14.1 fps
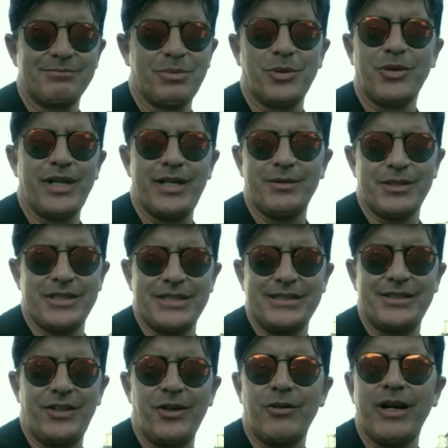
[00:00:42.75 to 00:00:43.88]
poor neighborhood.
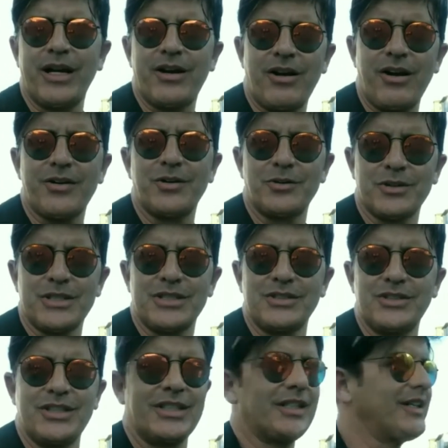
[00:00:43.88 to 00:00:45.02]
Do you know why I conquered the world?